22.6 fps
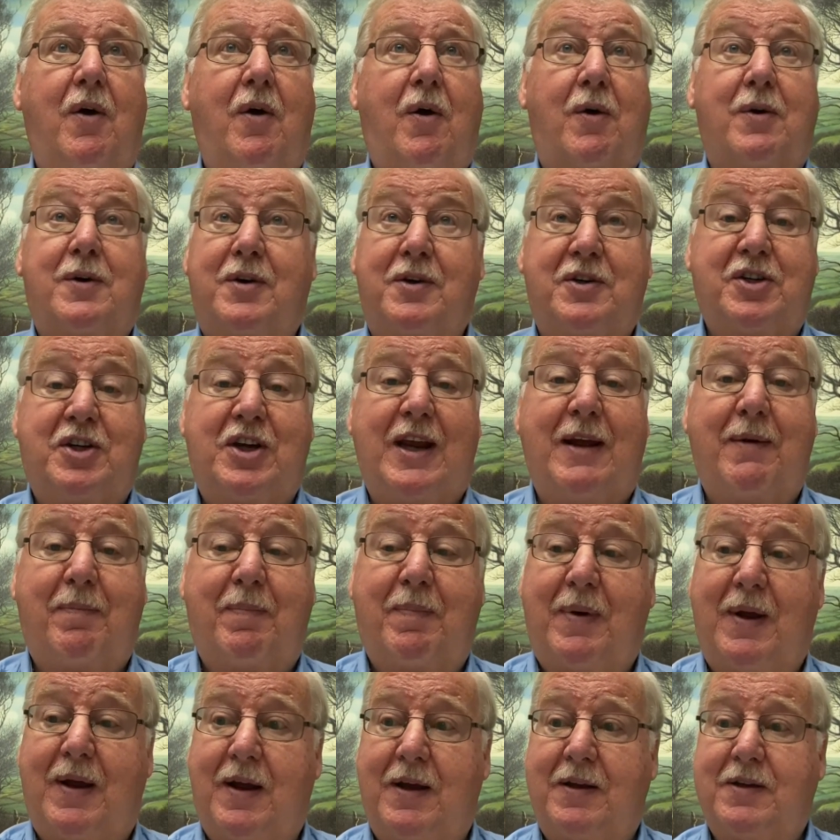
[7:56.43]
or to shape
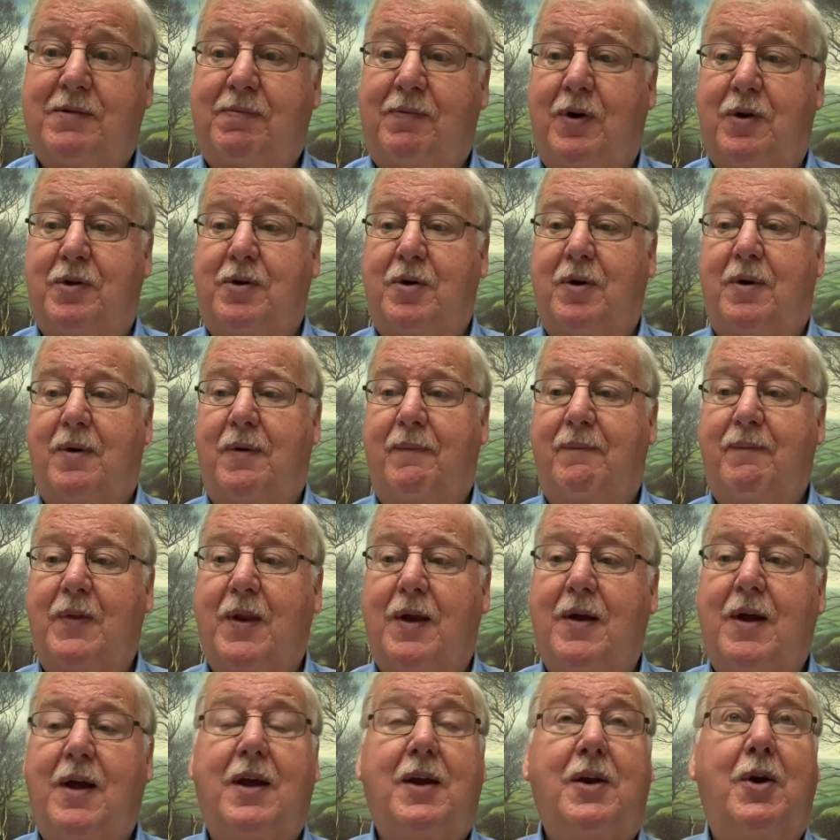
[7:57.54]
his future.
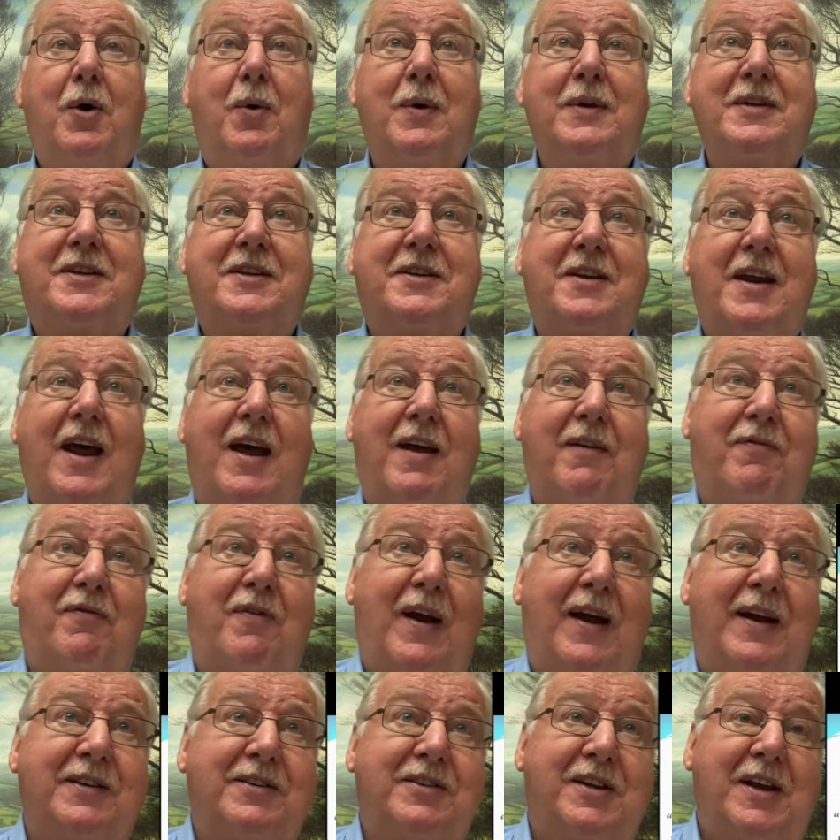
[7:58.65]
No, instead,
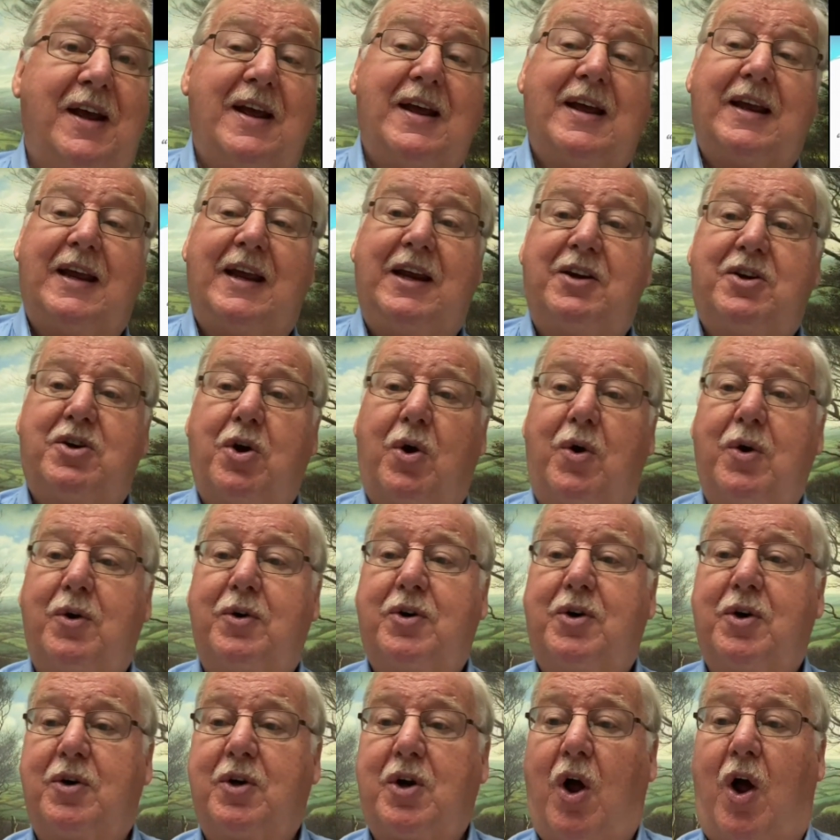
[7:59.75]
friends, he turned
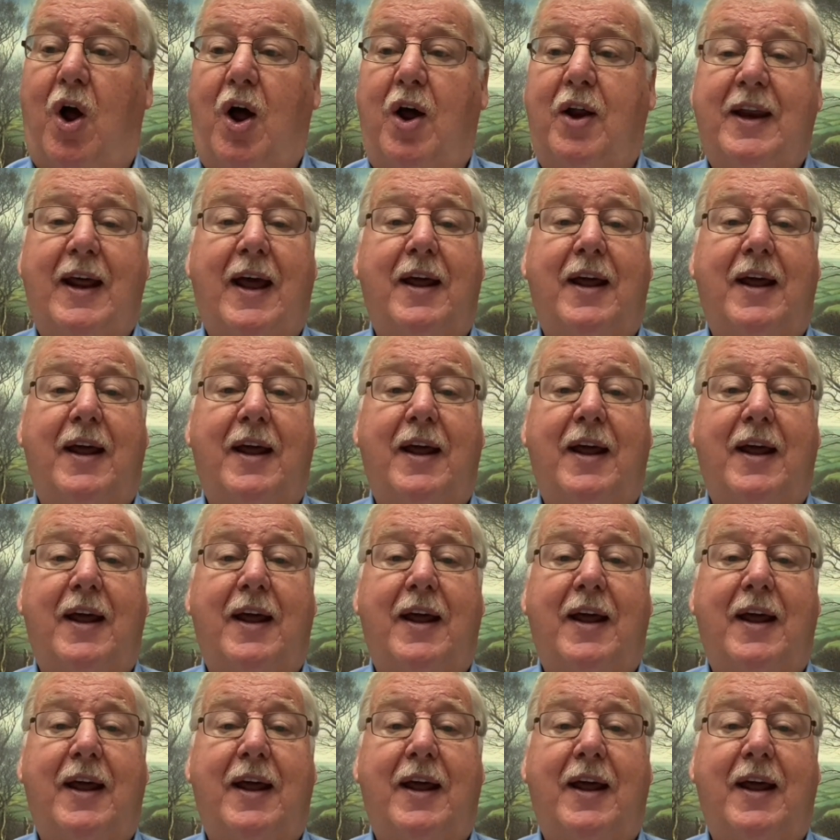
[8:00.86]
to God,